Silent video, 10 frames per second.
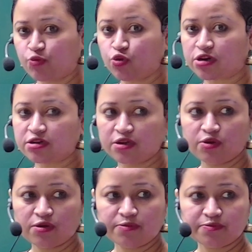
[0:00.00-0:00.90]
what
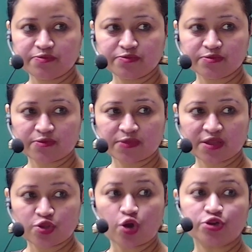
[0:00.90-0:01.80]

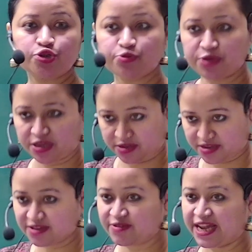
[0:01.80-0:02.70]
not to be,
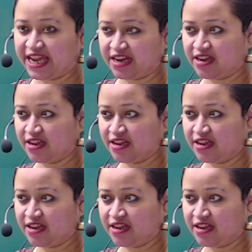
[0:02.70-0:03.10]
right?